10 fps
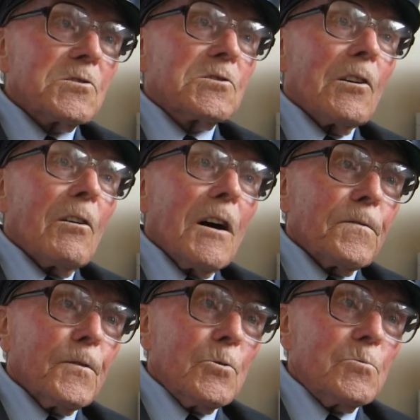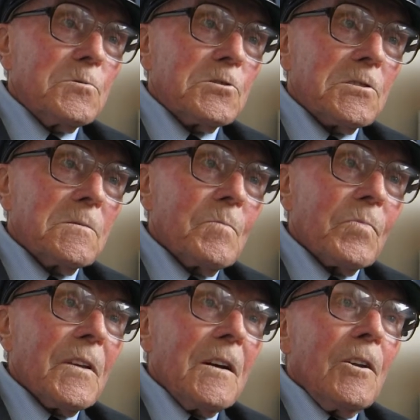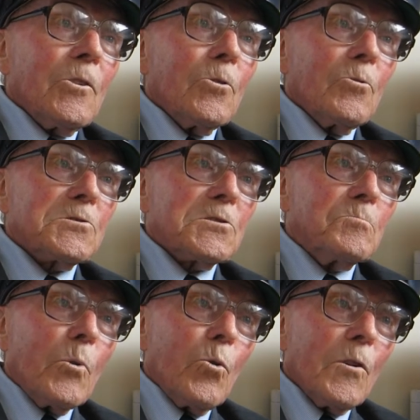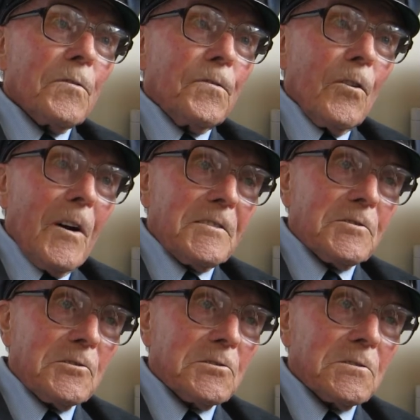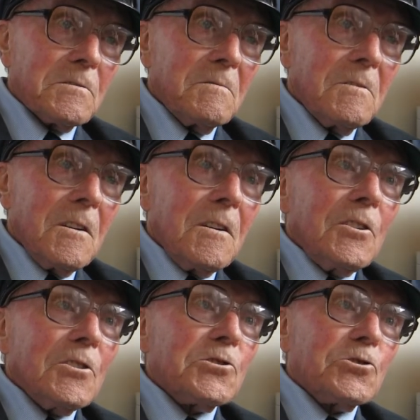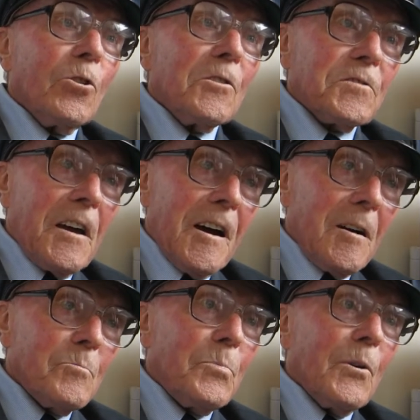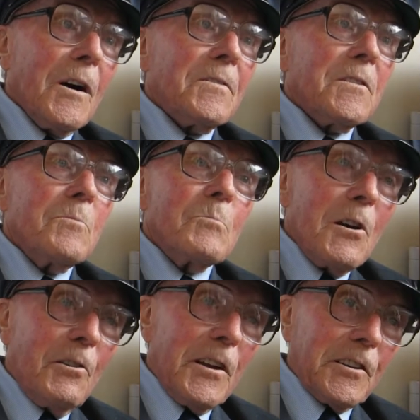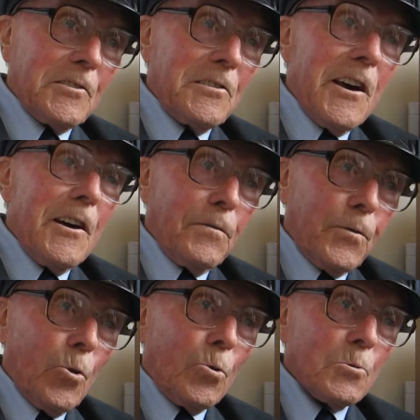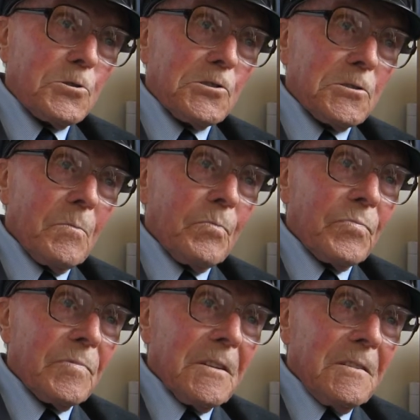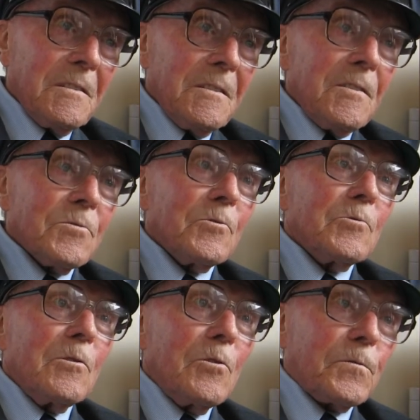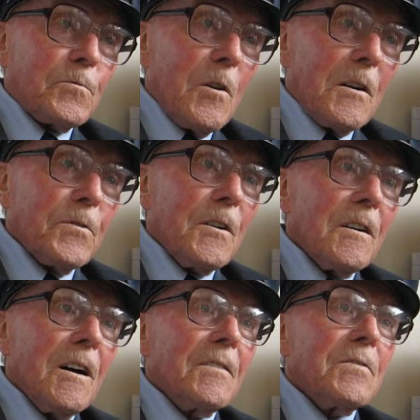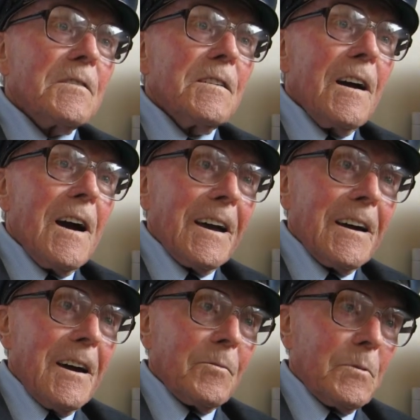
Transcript: Typhoons lost more fighters shot down by the American Air Force than the Luftwaffe and the erks